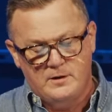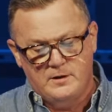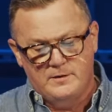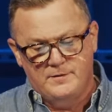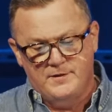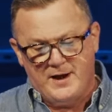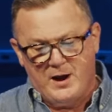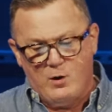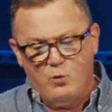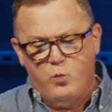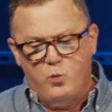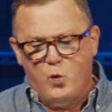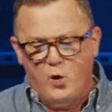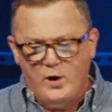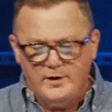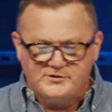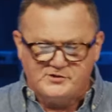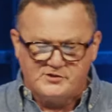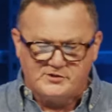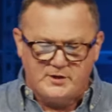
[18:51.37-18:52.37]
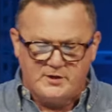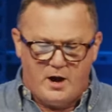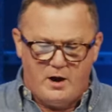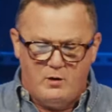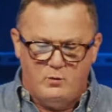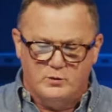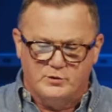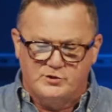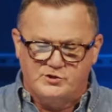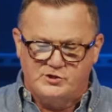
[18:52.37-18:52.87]
that I once thought
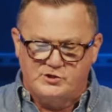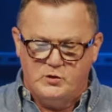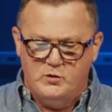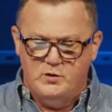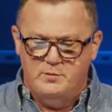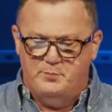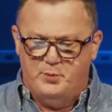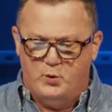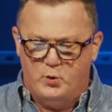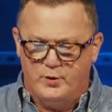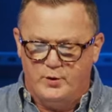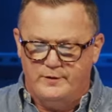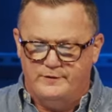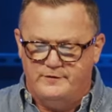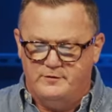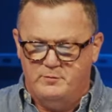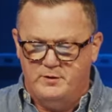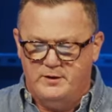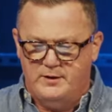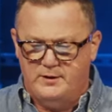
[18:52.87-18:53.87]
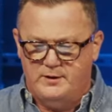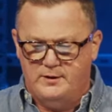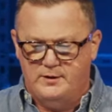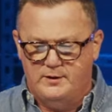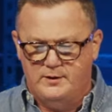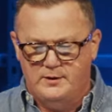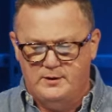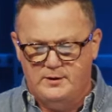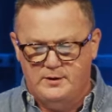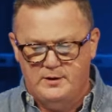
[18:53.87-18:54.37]
were so important to me,
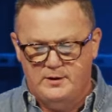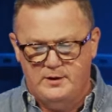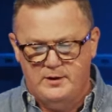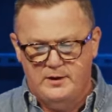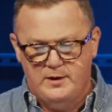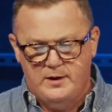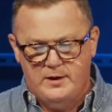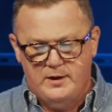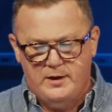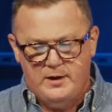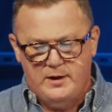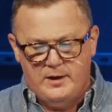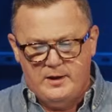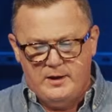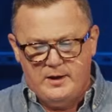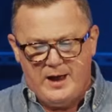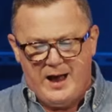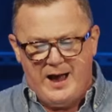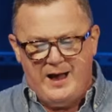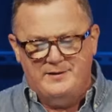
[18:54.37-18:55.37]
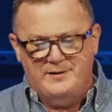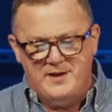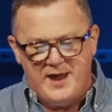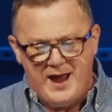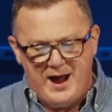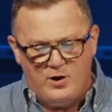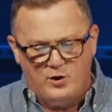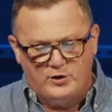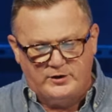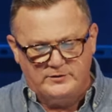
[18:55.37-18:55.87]
I
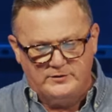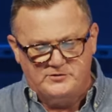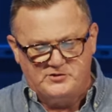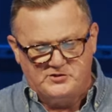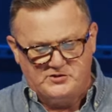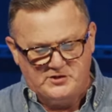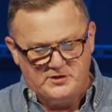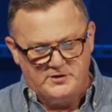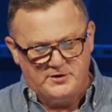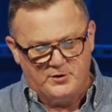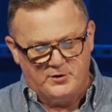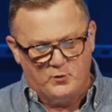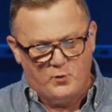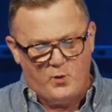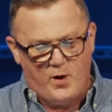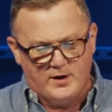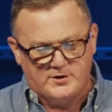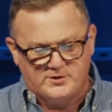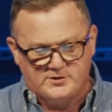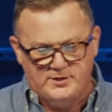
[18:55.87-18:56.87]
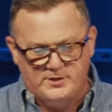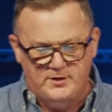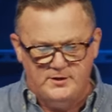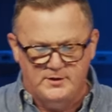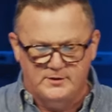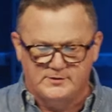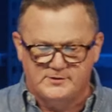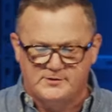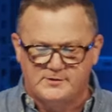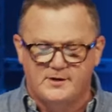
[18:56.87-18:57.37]
now consider, watch
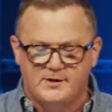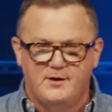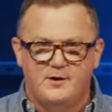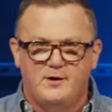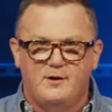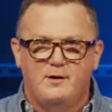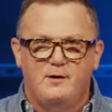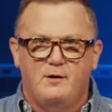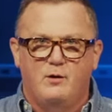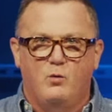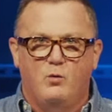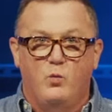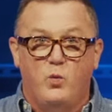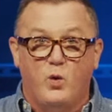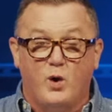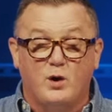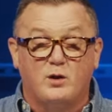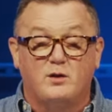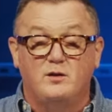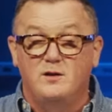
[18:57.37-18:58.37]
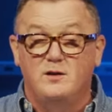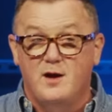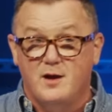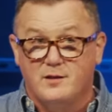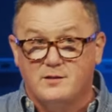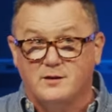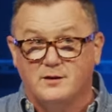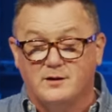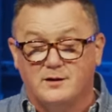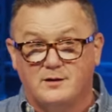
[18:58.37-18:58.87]
this, worth
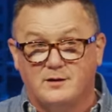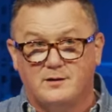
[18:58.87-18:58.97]
nothing